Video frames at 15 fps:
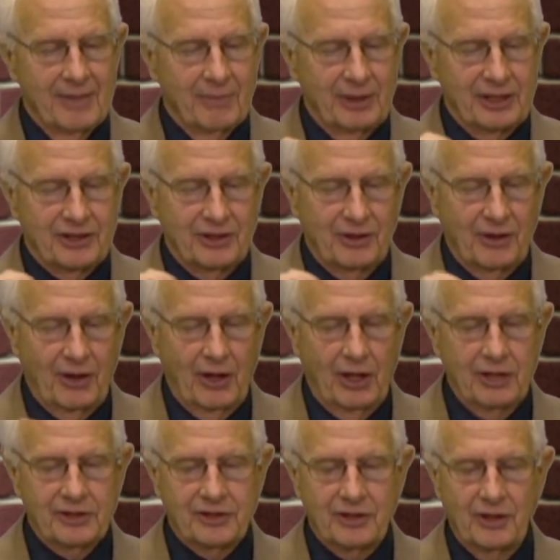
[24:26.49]
but you're
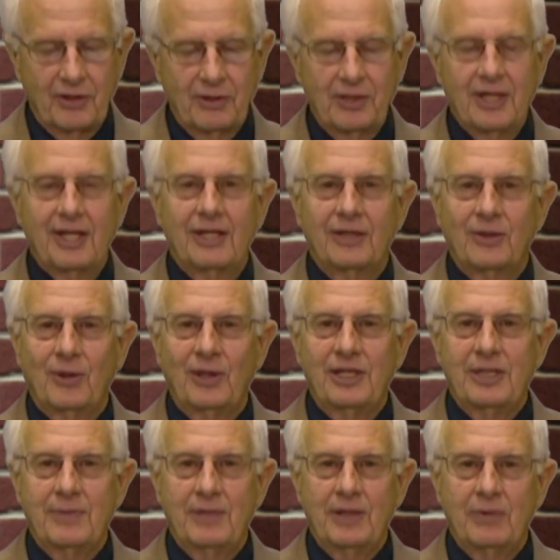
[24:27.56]
also going
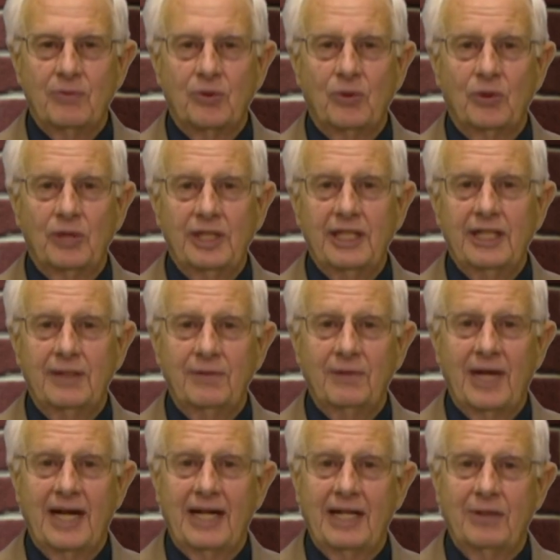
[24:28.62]
to be ruling and
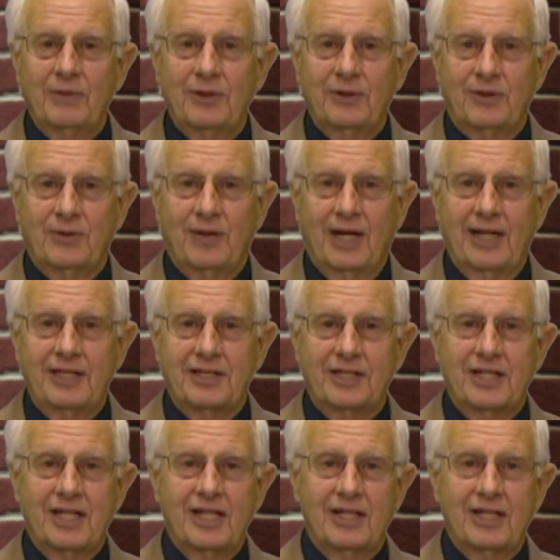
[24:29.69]
reigning with Christ